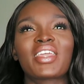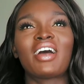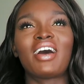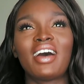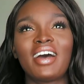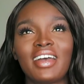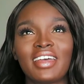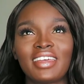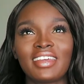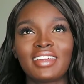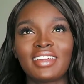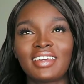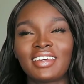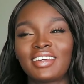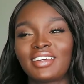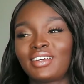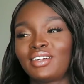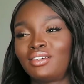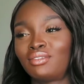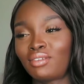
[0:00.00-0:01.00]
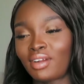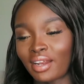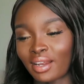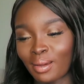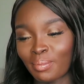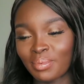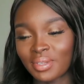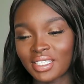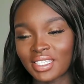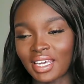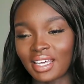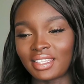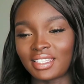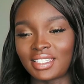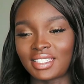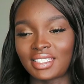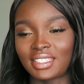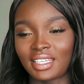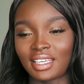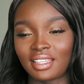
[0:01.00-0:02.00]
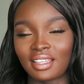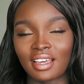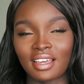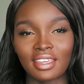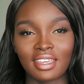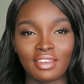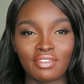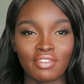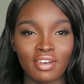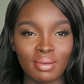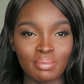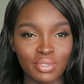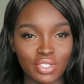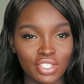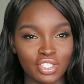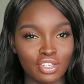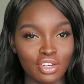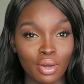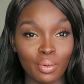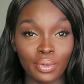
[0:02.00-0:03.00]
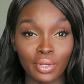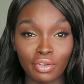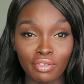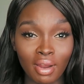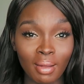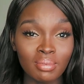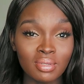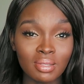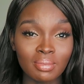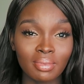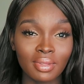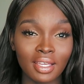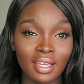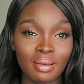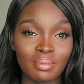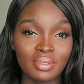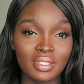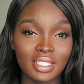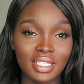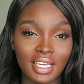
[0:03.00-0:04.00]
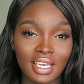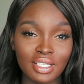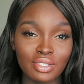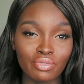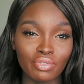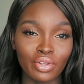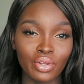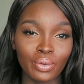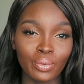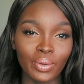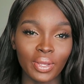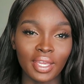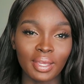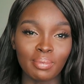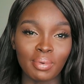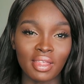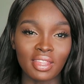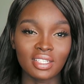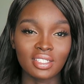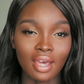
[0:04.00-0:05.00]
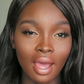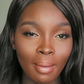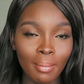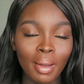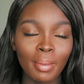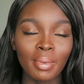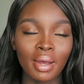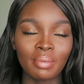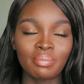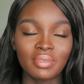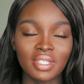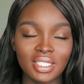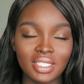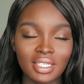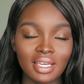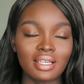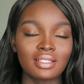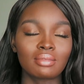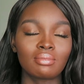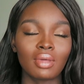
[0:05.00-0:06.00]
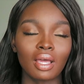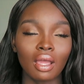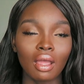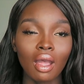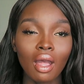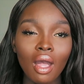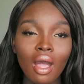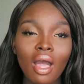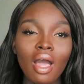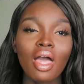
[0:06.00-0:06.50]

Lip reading: I run up and down the stairs. Like, if I'm just going to grab something upstairs real quick, by the time I'm up the stairs I'm like